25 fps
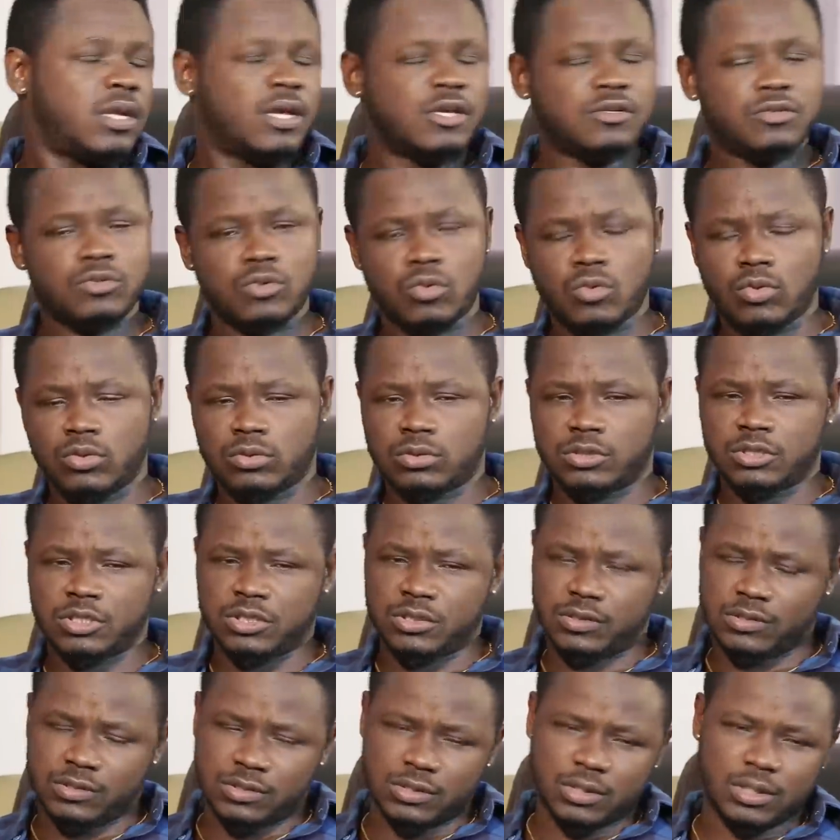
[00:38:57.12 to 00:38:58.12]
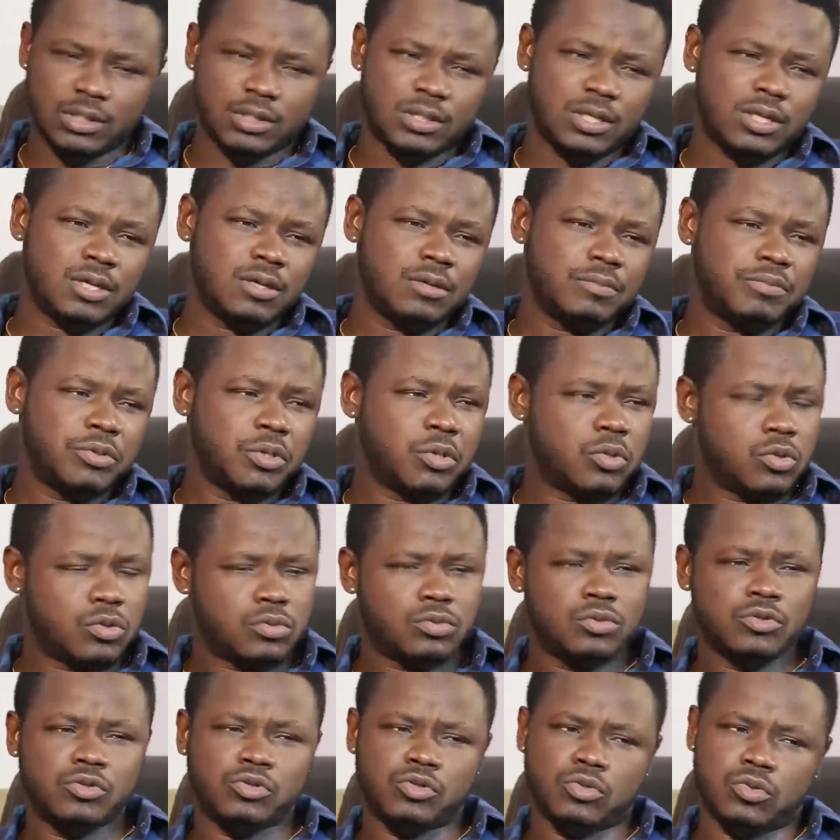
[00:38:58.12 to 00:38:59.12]
don't know what she's saying.
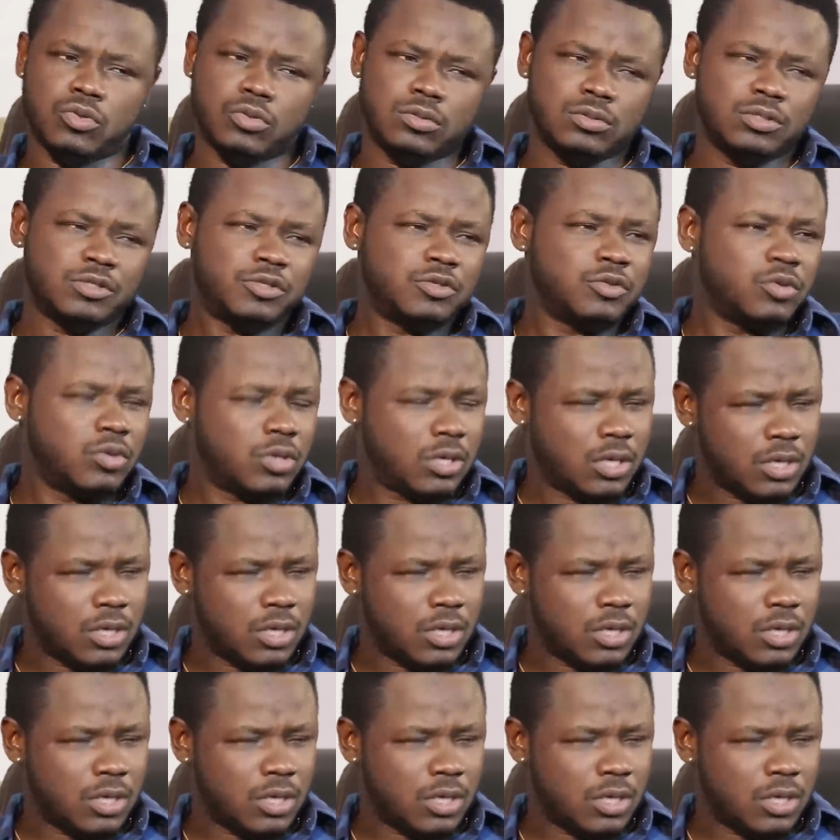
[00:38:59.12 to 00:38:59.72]
It's